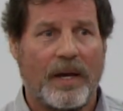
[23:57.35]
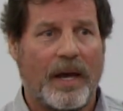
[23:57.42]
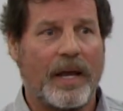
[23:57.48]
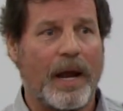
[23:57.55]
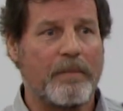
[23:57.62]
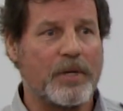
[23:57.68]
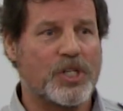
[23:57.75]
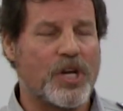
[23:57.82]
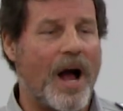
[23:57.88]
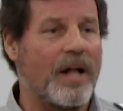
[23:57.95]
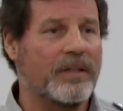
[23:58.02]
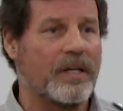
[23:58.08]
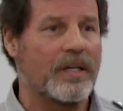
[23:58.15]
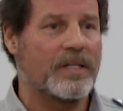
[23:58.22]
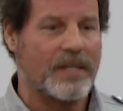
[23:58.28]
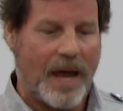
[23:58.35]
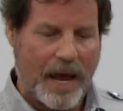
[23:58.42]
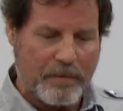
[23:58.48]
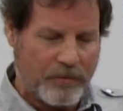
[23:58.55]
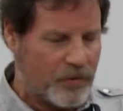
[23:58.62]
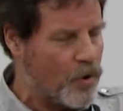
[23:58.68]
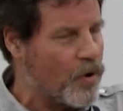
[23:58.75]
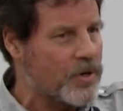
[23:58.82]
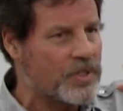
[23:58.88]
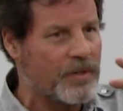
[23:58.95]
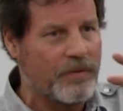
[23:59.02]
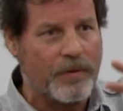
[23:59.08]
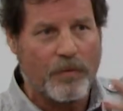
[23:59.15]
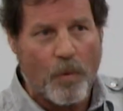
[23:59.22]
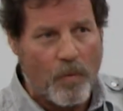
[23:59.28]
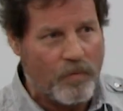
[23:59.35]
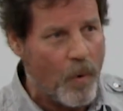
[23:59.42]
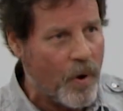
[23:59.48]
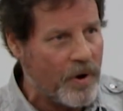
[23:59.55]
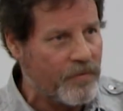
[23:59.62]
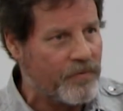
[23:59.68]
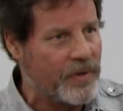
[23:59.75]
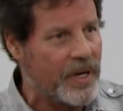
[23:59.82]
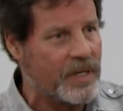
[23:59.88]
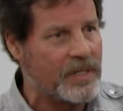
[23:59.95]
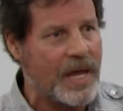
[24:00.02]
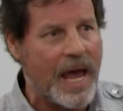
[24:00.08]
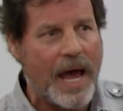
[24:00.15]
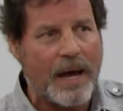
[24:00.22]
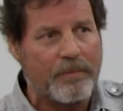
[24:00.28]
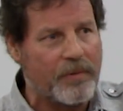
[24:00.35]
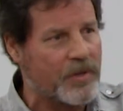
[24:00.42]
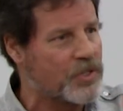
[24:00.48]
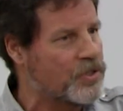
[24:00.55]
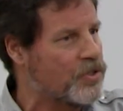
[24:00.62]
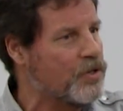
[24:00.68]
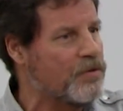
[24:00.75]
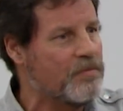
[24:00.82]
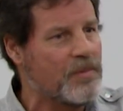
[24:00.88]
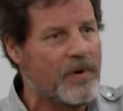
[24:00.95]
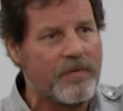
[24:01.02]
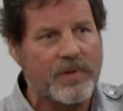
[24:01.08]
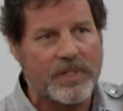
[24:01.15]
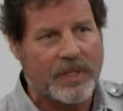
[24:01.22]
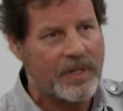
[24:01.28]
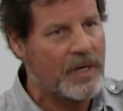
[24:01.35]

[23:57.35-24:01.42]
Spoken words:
And I'm a child at a time, of course, of the war in Vietnam, with the student movies, the